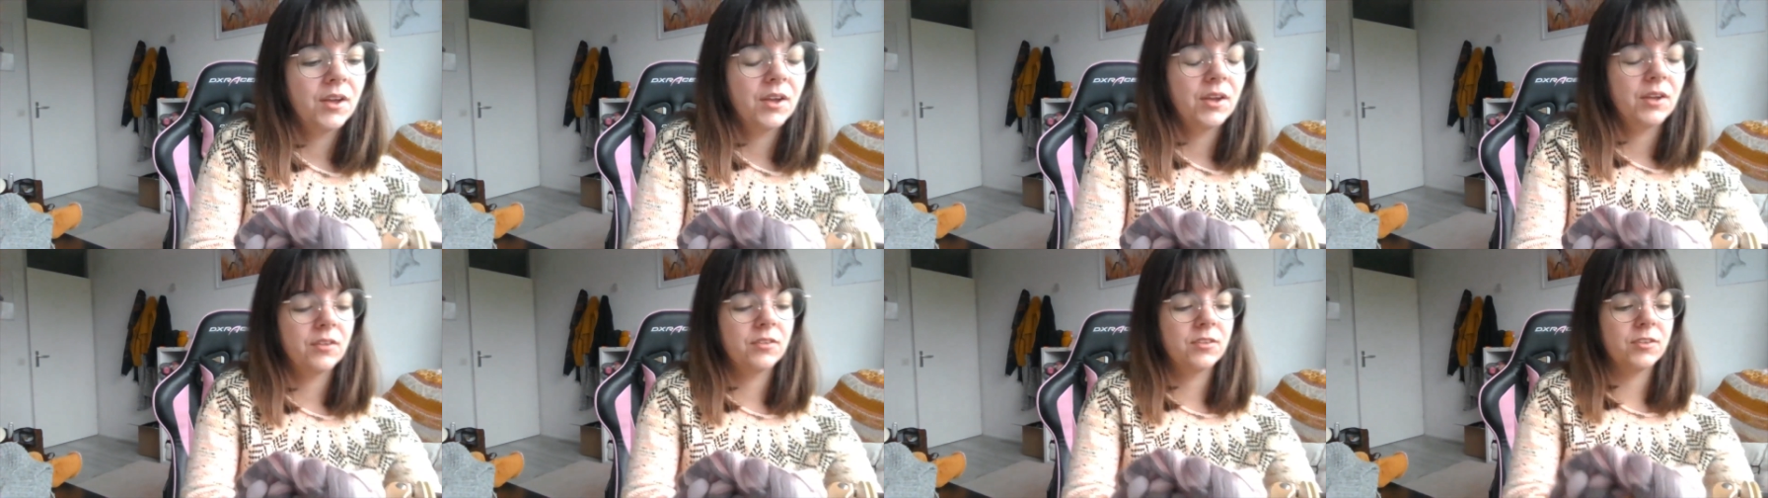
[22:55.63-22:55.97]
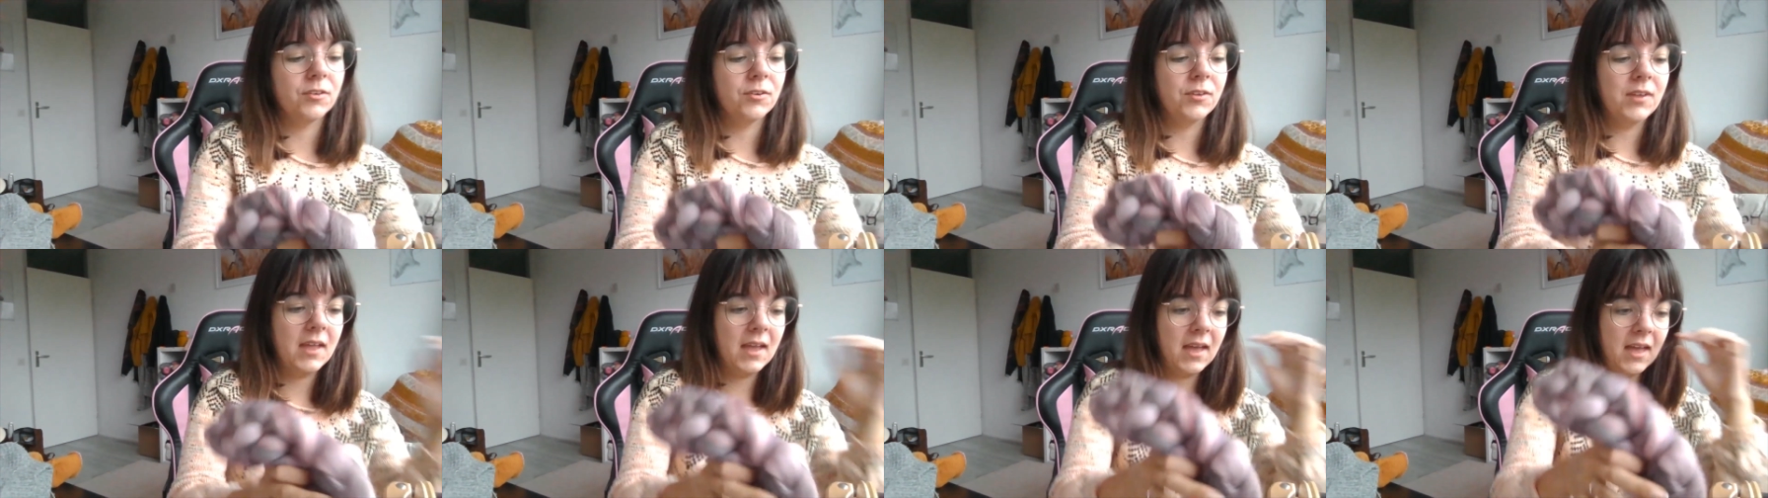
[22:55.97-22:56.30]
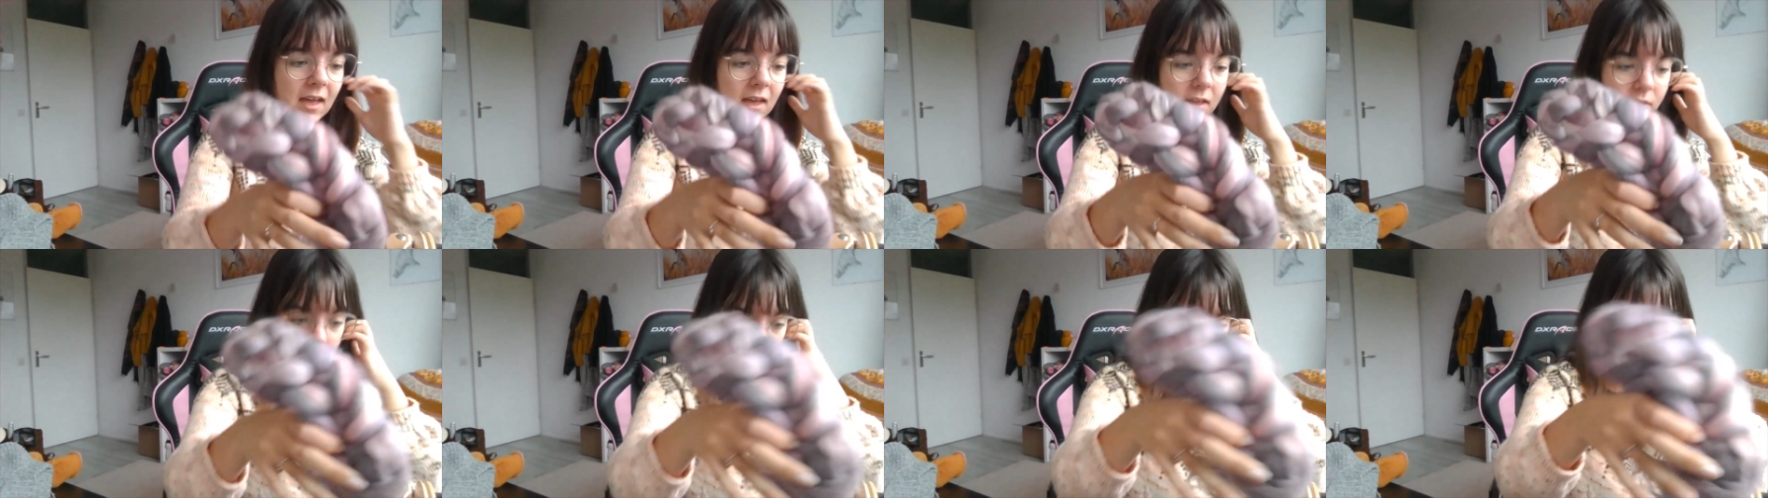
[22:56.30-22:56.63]
So yeah,
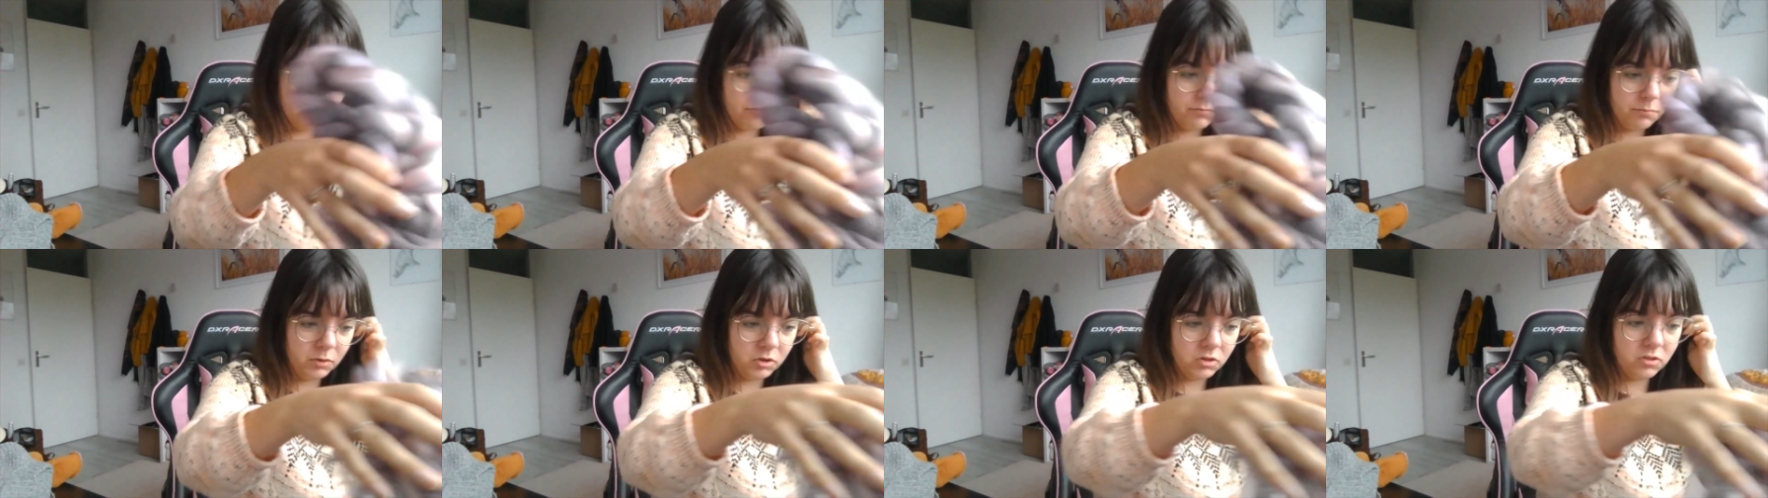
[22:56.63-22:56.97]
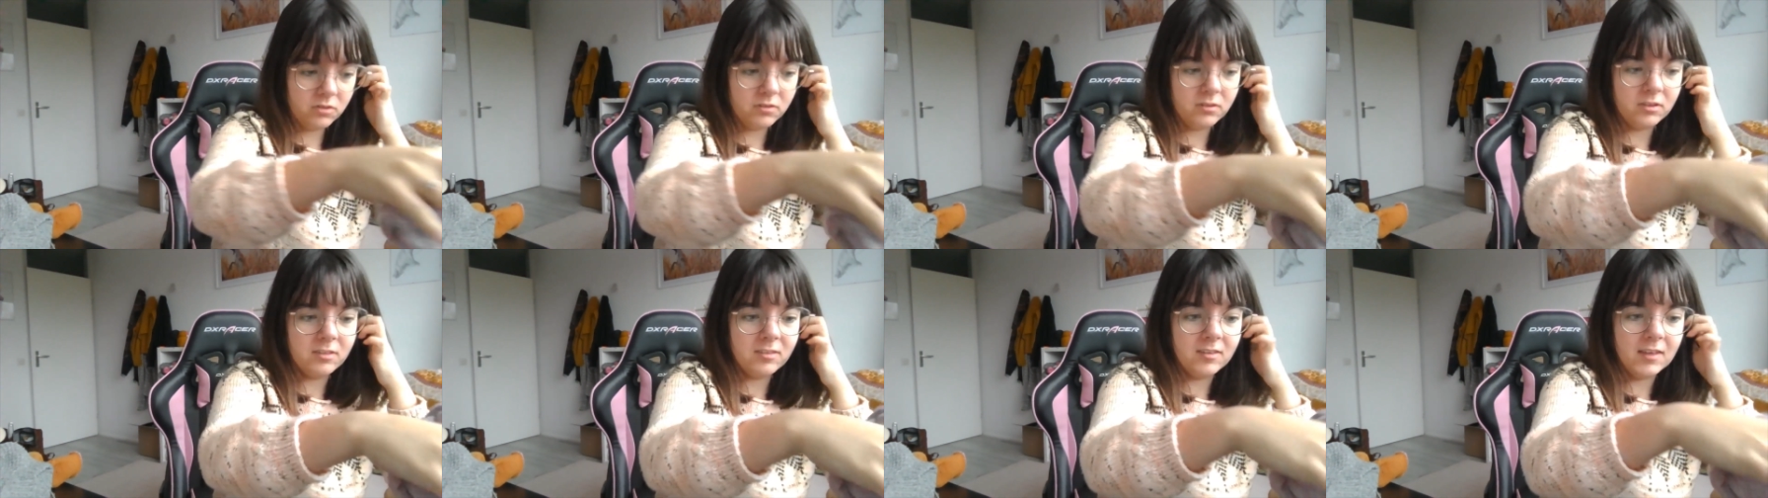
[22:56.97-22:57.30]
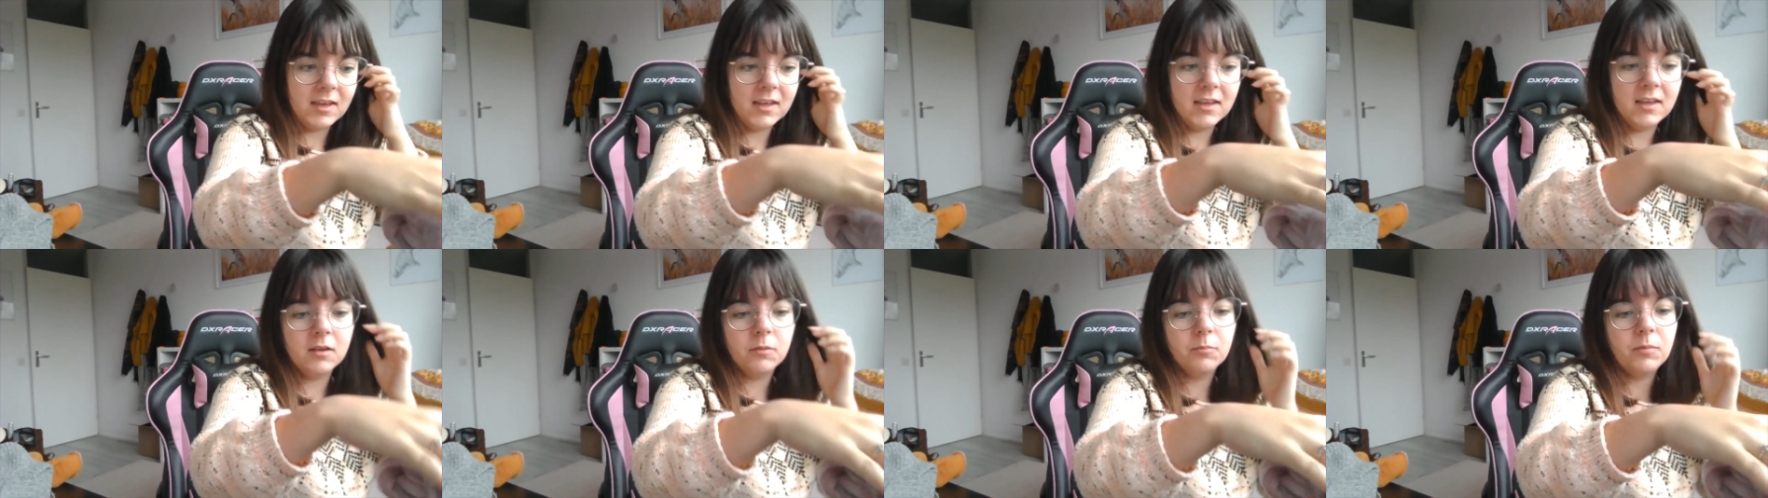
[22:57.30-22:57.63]
I don't have much to
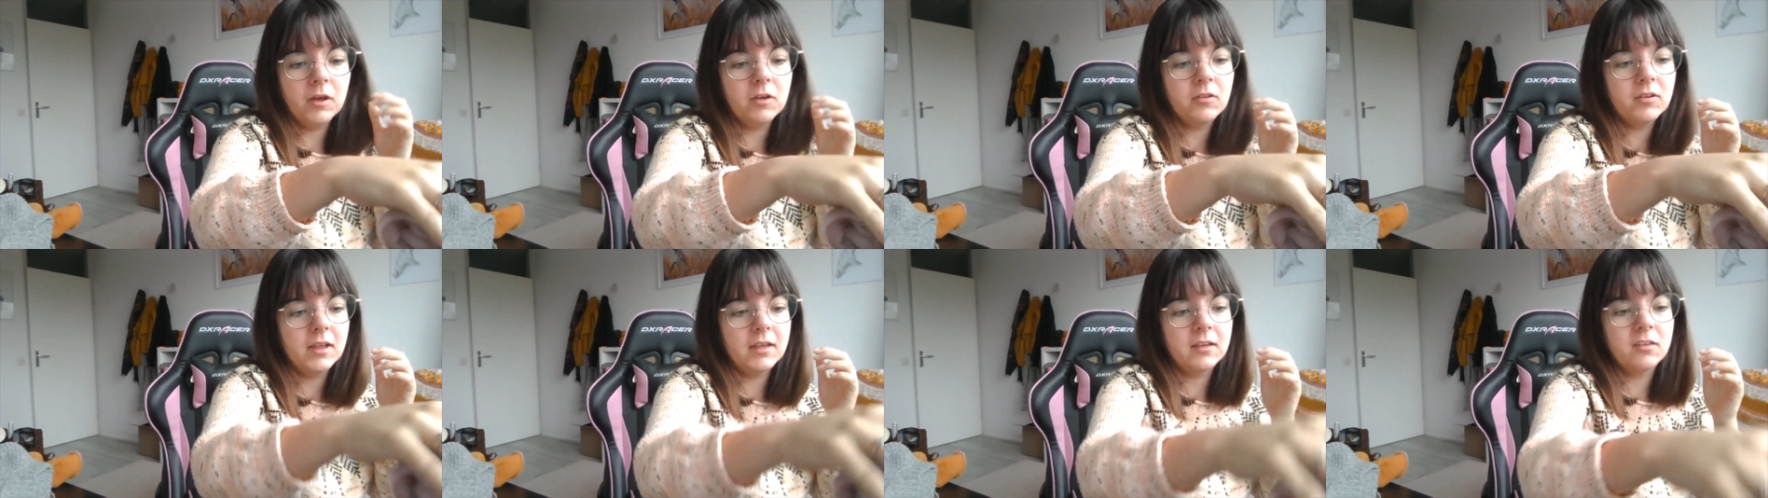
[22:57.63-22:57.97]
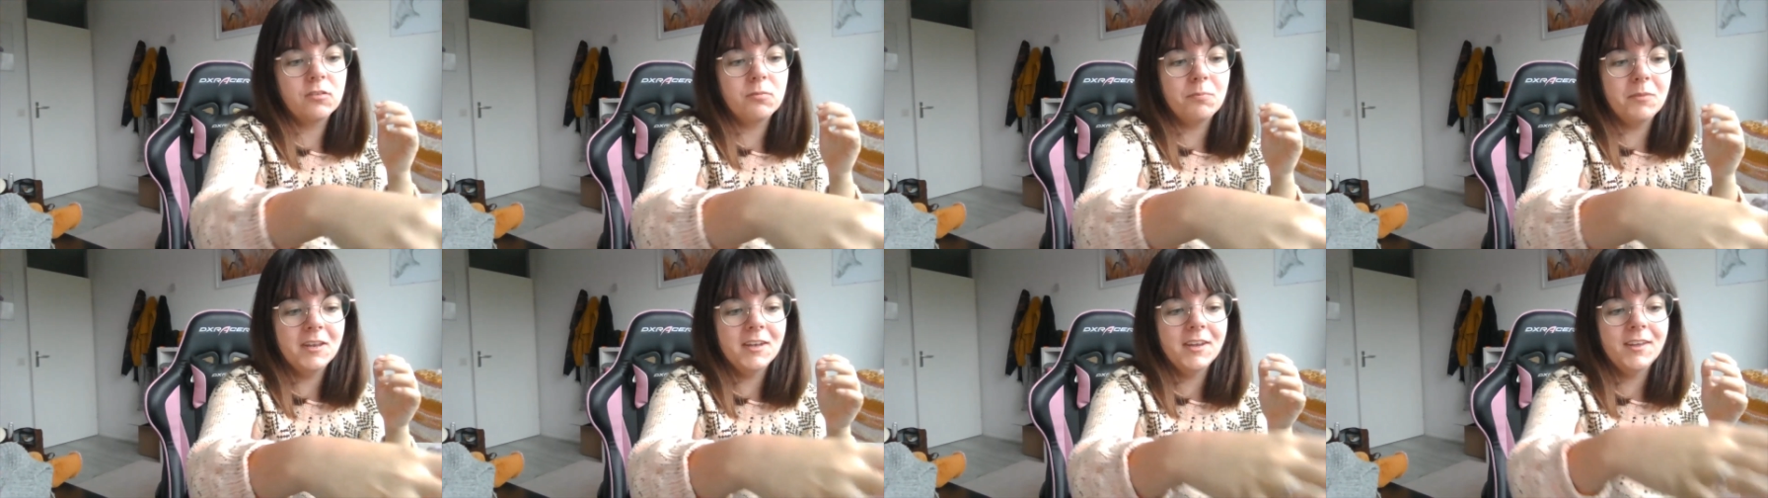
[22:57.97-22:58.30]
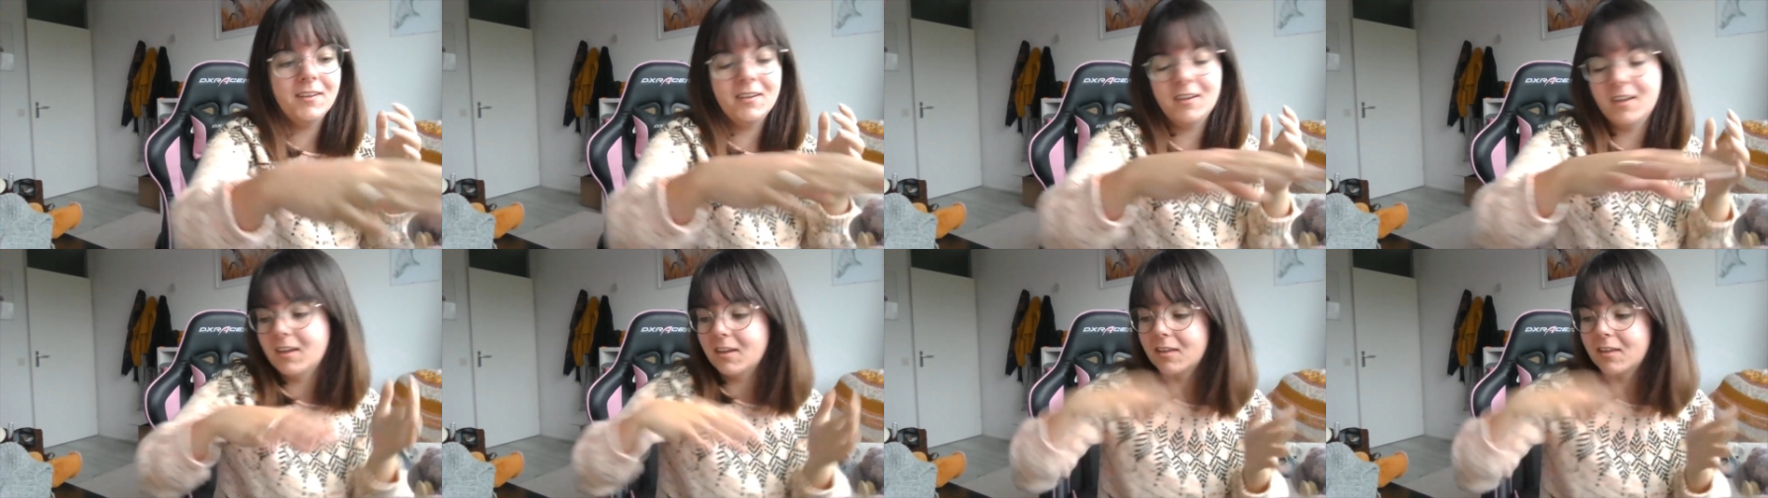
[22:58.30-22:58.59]
say about like spinning,